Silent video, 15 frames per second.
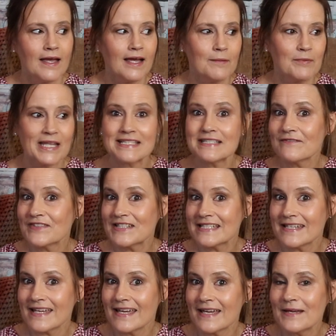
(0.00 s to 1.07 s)
But that's it for
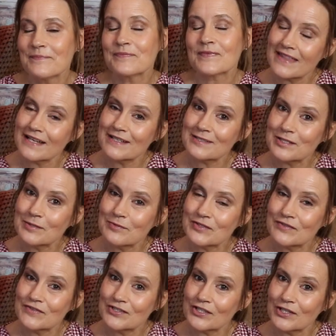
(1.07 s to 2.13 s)
today. Thanks so
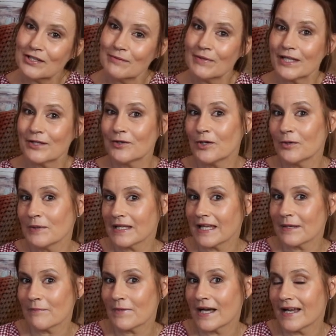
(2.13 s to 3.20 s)
much for joining me. Hope you
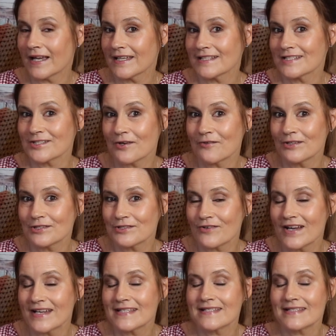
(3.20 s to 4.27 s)
like my sorrel
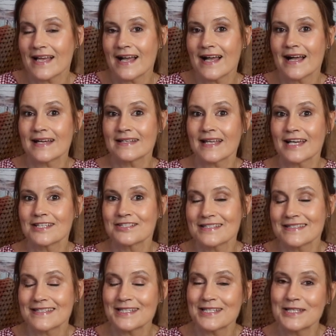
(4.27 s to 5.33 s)
dress, and I shall
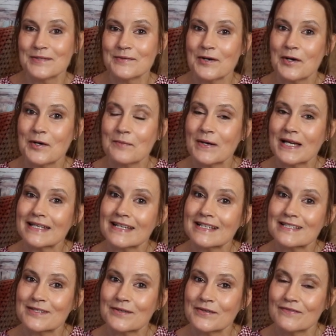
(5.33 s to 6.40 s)
see you on my
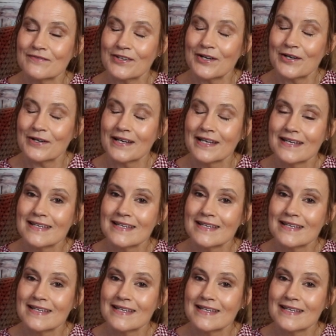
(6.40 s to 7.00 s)
next sewing vlog.